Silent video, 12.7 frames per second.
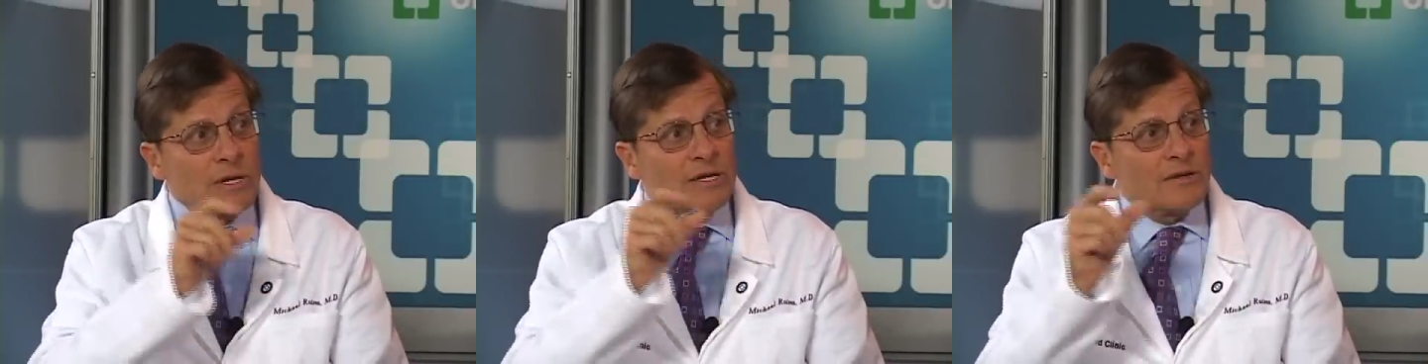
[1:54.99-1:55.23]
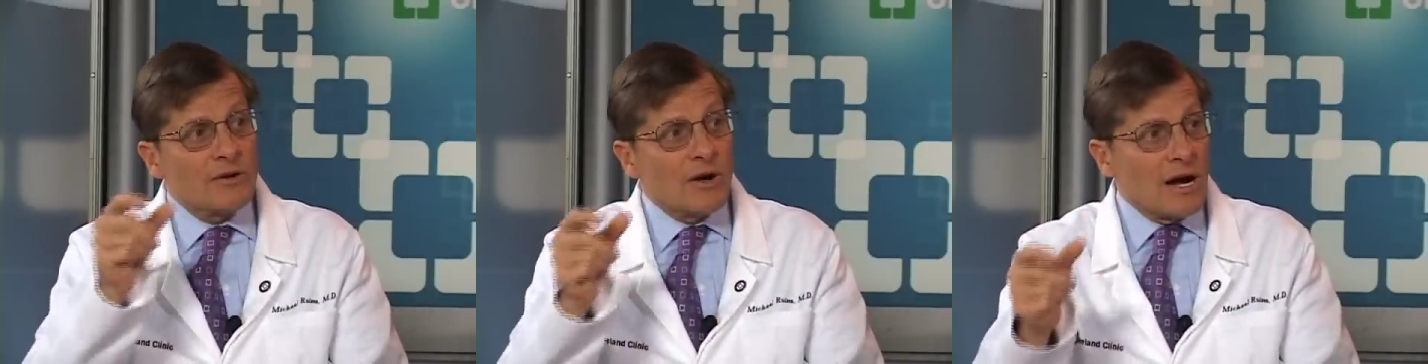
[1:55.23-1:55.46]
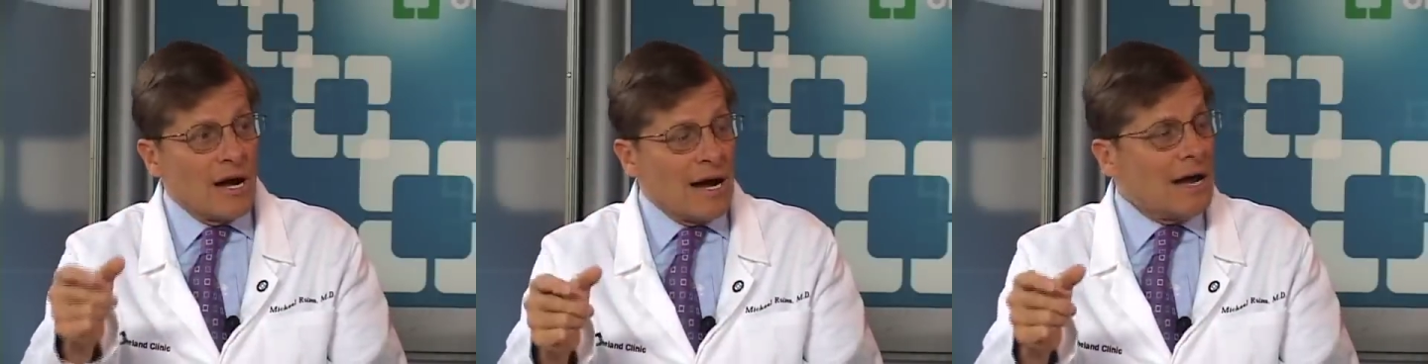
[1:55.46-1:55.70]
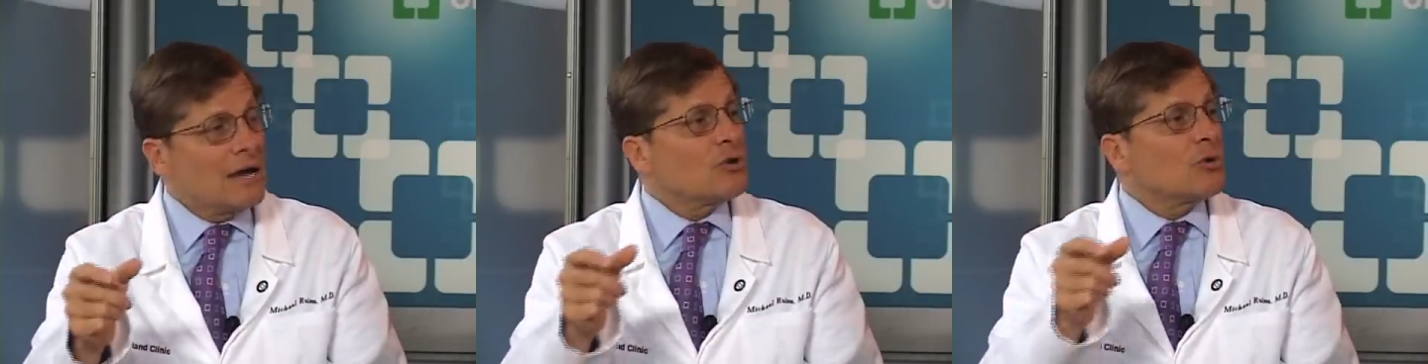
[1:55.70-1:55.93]
whether they're
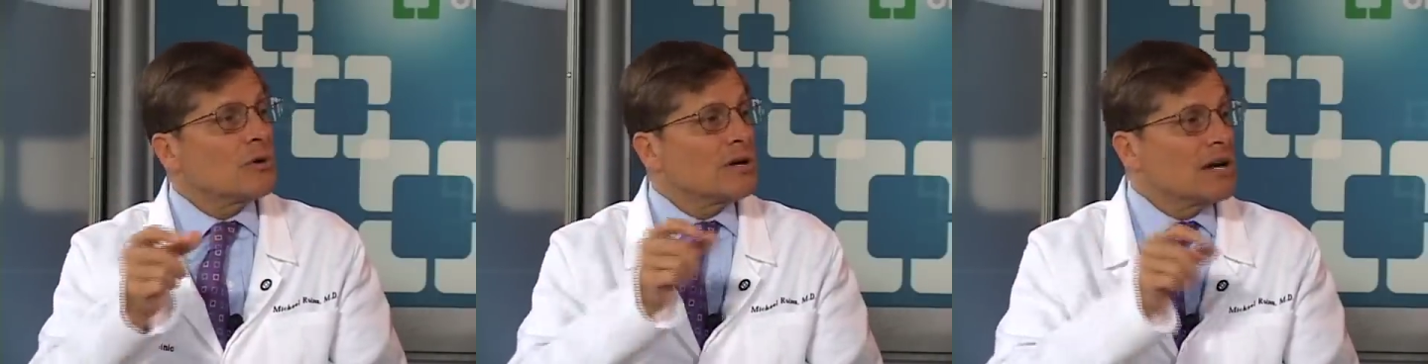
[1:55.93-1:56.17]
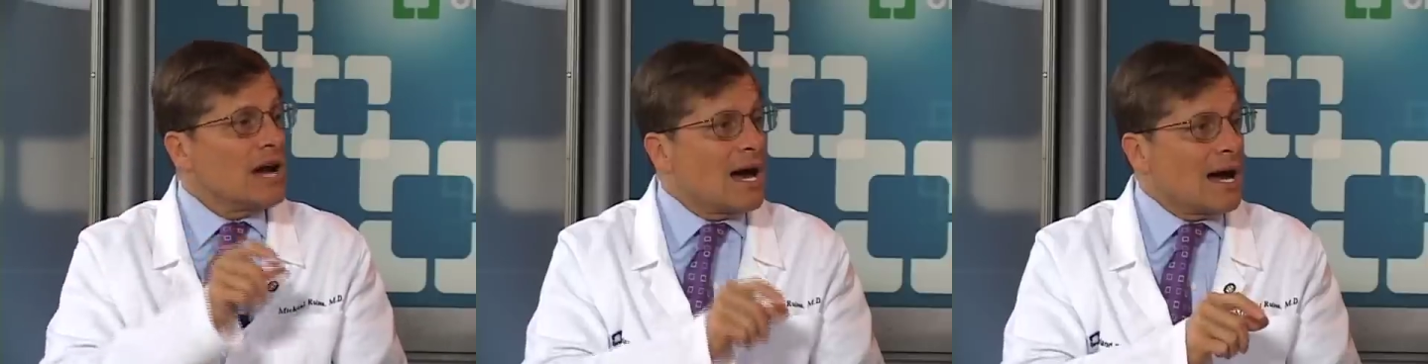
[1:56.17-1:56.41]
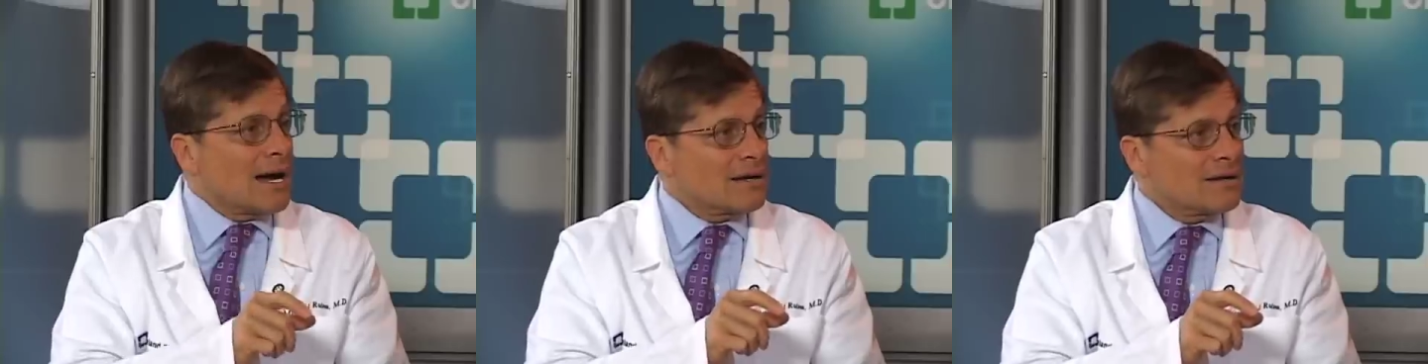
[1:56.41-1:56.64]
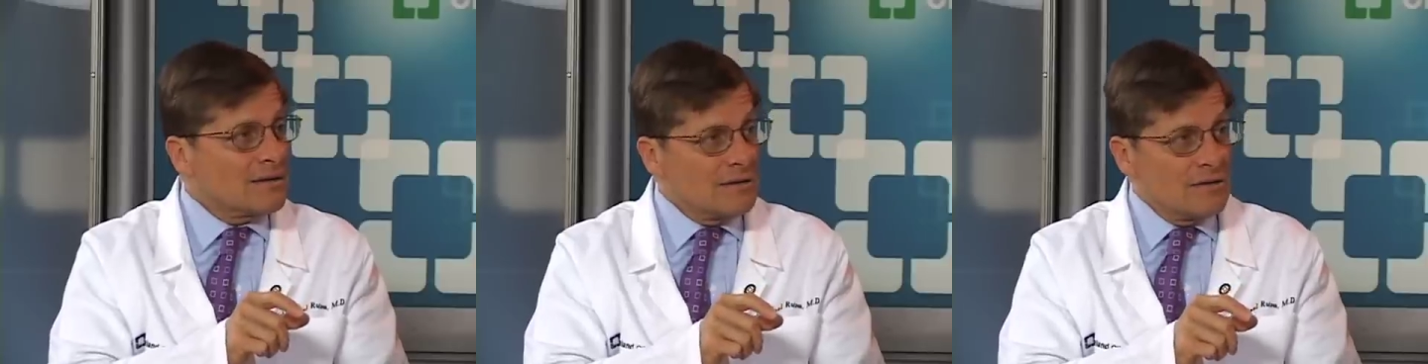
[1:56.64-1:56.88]
on or not,
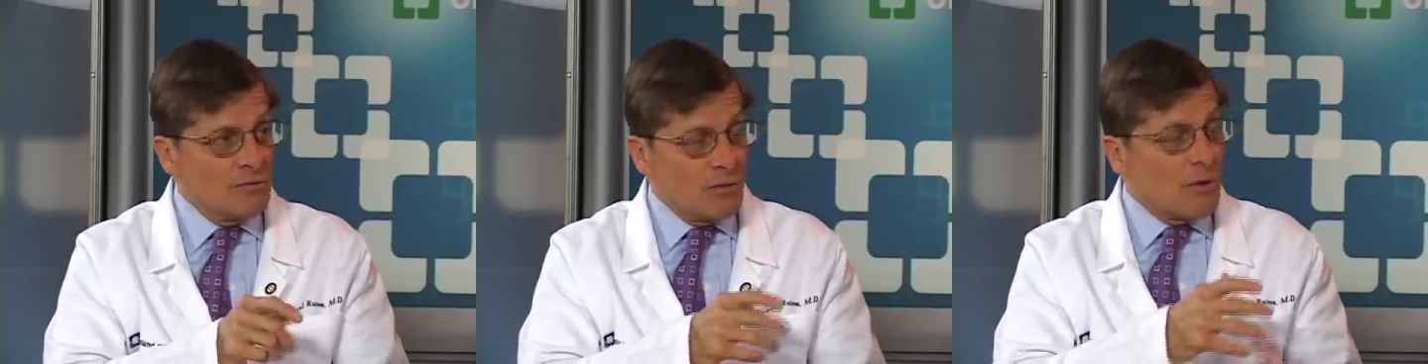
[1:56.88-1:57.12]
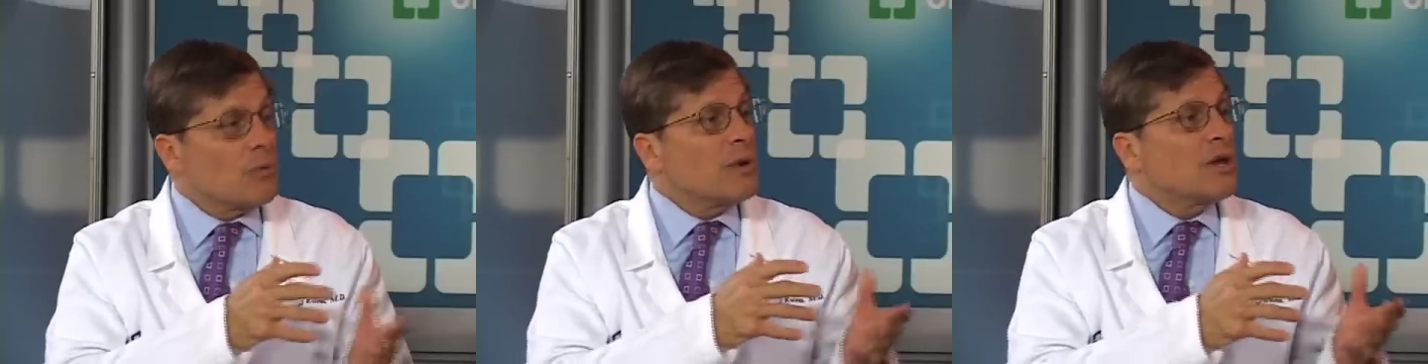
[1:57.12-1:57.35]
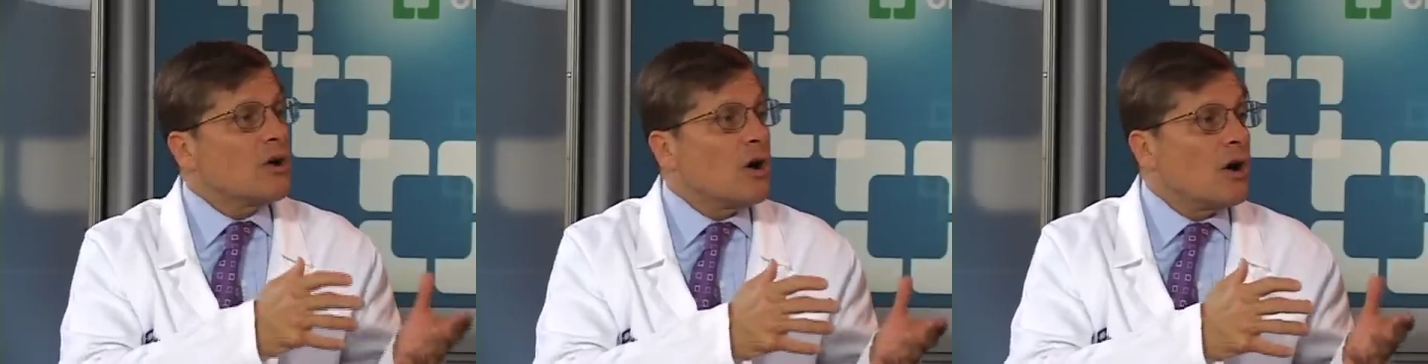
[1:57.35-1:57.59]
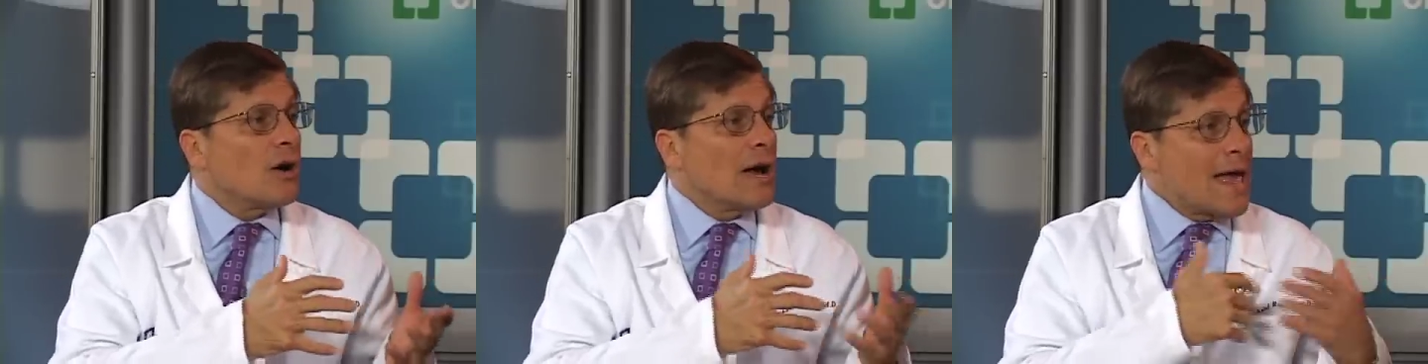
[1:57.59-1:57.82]
what we
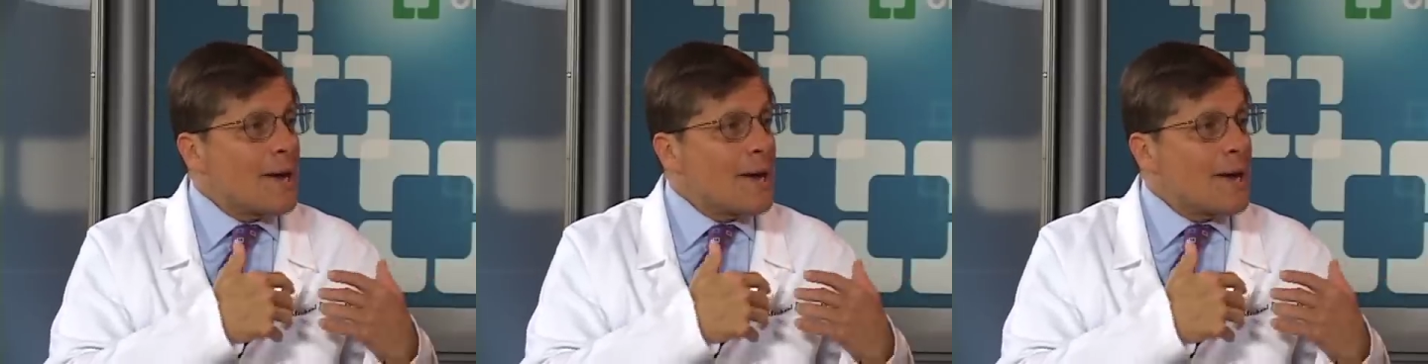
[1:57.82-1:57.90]
call